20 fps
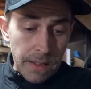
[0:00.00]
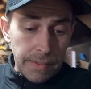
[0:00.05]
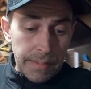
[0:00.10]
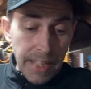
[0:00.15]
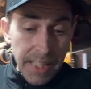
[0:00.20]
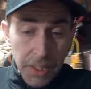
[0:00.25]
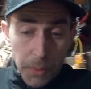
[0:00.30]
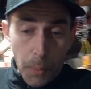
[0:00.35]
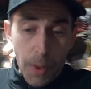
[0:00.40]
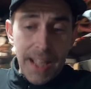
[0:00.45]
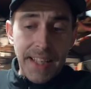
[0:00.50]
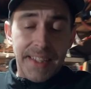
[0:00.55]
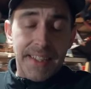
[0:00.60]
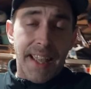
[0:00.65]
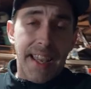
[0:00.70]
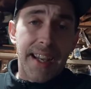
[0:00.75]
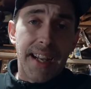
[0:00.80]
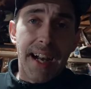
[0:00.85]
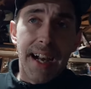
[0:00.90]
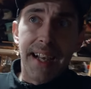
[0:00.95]
This
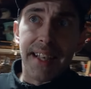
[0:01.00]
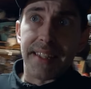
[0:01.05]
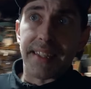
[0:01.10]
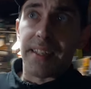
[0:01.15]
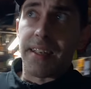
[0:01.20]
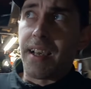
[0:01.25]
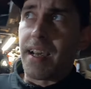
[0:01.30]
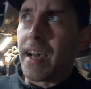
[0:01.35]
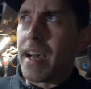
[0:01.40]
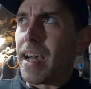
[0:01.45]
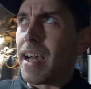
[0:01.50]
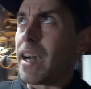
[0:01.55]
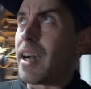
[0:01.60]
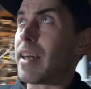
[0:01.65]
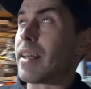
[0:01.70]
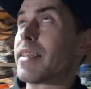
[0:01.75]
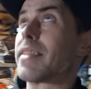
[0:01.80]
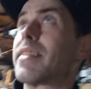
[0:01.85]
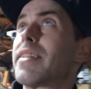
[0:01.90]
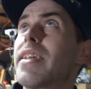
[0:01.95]
Wednesday, guys,
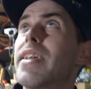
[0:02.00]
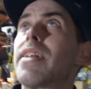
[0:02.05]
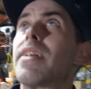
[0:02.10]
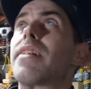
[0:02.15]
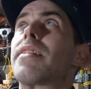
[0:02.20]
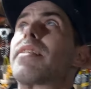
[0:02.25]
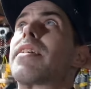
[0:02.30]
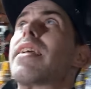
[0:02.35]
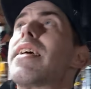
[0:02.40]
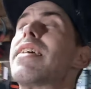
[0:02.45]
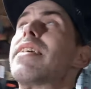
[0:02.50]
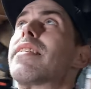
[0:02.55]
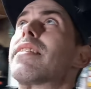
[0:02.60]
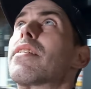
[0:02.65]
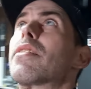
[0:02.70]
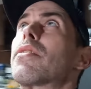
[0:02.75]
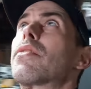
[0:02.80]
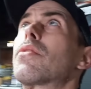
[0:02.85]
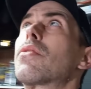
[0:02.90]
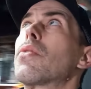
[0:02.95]
let's see here. Today's
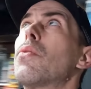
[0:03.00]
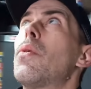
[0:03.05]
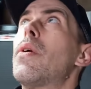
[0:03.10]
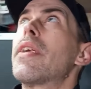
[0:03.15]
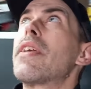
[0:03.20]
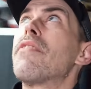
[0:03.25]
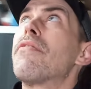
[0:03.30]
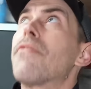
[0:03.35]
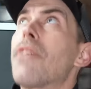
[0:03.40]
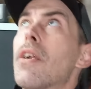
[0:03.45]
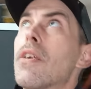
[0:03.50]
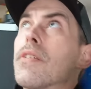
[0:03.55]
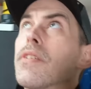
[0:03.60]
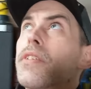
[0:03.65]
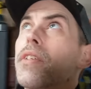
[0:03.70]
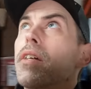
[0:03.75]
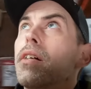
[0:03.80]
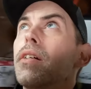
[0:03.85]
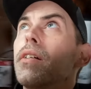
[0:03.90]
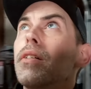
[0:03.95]
the 21st,
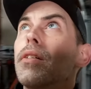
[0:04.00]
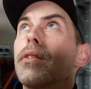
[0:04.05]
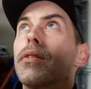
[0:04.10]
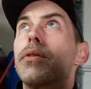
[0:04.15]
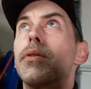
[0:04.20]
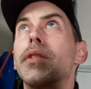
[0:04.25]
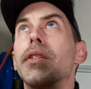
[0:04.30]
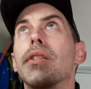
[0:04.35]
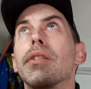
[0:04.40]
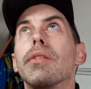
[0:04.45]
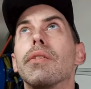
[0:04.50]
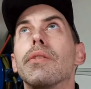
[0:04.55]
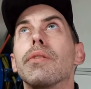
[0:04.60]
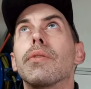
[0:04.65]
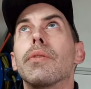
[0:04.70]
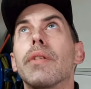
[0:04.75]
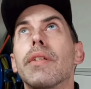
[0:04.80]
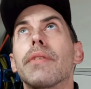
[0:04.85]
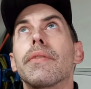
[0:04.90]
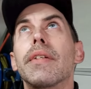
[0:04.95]
so 22,
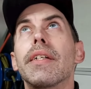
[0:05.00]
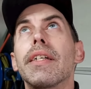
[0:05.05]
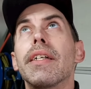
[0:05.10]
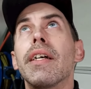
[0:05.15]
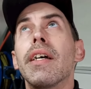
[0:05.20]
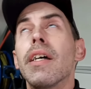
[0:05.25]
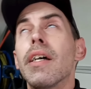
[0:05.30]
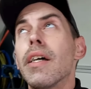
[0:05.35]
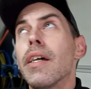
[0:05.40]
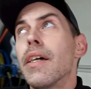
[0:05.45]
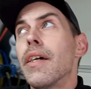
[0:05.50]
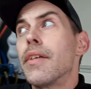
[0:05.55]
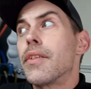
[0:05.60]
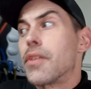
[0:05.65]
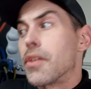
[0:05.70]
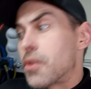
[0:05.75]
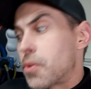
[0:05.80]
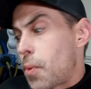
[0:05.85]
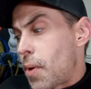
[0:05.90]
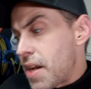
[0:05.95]
23.
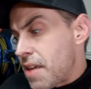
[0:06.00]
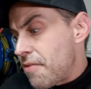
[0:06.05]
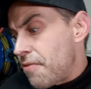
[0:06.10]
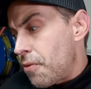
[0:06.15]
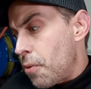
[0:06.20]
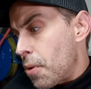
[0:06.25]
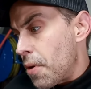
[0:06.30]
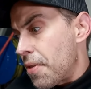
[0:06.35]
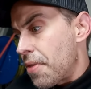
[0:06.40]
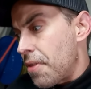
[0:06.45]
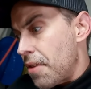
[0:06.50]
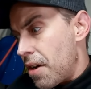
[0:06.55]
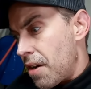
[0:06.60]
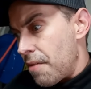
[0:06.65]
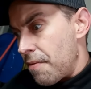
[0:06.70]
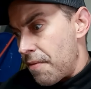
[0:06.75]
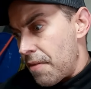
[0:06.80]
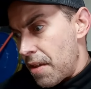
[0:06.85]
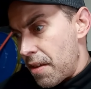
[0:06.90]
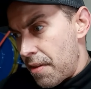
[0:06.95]
The 24th
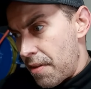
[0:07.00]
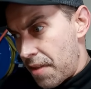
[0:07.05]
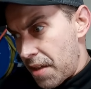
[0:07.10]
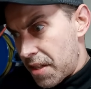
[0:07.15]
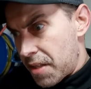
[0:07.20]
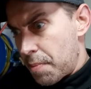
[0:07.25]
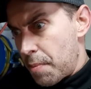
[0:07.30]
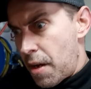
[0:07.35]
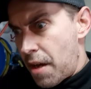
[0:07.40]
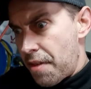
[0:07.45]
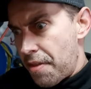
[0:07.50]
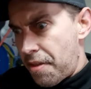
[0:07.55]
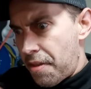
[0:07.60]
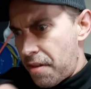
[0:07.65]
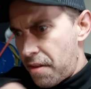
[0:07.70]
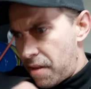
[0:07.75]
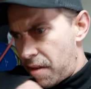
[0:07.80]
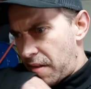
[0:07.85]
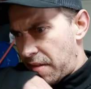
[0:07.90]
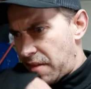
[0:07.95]
of this month.
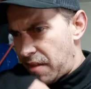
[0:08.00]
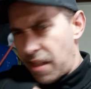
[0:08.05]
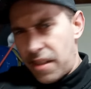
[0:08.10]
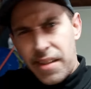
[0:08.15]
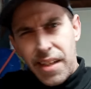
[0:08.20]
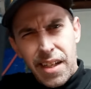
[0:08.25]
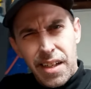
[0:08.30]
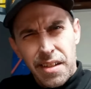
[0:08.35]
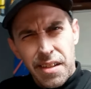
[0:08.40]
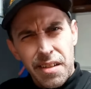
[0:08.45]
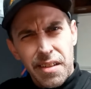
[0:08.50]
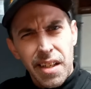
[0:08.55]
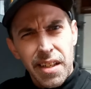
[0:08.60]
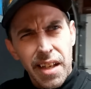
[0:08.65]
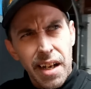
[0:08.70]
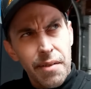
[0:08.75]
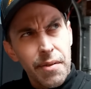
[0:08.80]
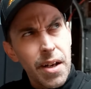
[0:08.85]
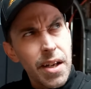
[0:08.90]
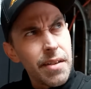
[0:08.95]
I think I just did
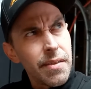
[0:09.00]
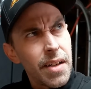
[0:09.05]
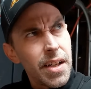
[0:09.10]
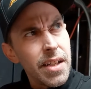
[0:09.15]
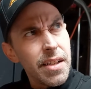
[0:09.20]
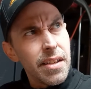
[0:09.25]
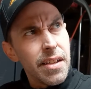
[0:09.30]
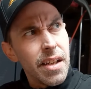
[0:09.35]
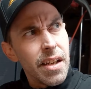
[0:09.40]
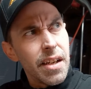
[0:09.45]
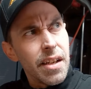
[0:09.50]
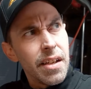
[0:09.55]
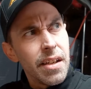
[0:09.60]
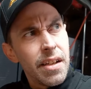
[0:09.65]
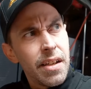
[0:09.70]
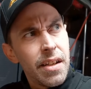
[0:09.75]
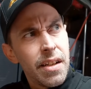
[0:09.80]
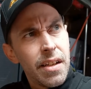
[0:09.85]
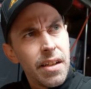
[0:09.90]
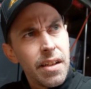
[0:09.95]
that right? Yeah.
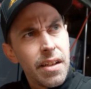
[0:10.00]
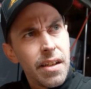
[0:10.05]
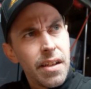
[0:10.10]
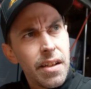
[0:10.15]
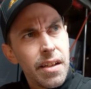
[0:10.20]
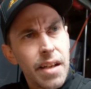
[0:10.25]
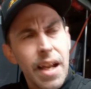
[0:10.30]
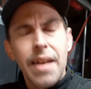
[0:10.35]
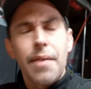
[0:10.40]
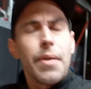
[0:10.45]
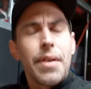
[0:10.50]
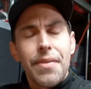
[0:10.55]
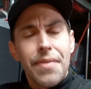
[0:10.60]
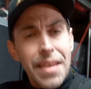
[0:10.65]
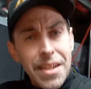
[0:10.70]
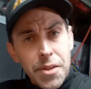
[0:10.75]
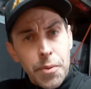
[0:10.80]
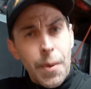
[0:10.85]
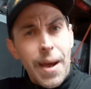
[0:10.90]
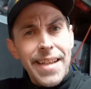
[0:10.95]
Anyway,
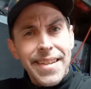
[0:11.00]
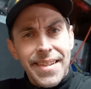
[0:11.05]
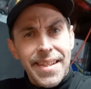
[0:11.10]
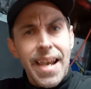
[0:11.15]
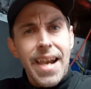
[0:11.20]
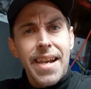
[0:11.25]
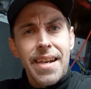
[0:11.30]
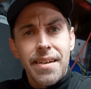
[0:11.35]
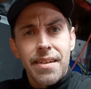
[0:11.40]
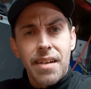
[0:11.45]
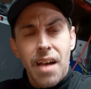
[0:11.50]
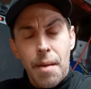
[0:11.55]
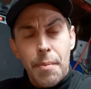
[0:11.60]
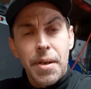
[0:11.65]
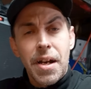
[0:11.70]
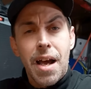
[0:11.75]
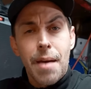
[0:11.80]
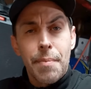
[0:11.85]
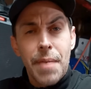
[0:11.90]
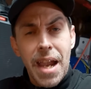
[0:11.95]
this Wednesday,
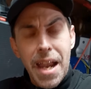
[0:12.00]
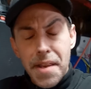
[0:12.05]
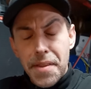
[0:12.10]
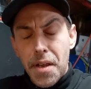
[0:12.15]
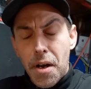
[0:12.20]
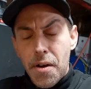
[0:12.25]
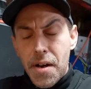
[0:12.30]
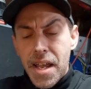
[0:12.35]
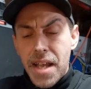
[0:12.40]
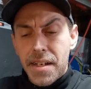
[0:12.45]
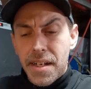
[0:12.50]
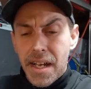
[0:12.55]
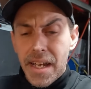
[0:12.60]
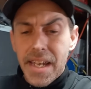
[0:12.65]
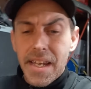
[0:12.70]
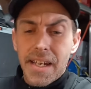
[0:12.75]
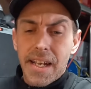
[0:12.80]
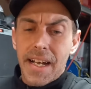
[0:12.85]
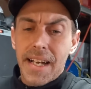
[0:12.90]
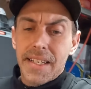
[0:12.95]
coming up, 8:30 at
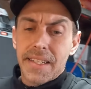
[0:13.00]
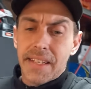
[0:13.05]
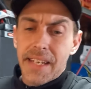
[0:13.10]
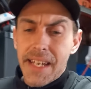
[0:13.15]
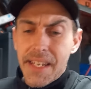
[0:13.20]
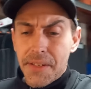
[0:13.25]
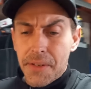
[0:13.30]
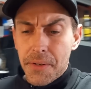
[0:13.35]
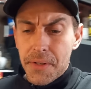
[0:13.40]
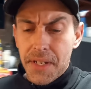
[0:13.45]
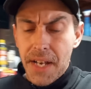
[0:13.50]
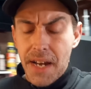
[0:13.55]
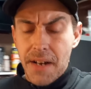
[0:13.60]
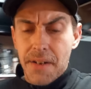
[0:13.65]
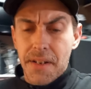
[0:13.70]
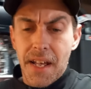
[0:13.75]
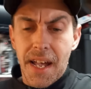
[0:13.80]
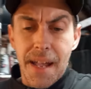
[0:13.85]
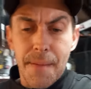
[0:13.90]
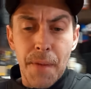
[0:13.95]
night, guys, Eastern
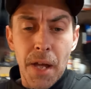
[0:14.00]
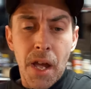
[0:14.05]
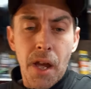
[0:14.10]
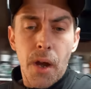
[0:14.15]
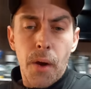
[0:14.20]
Standard Time,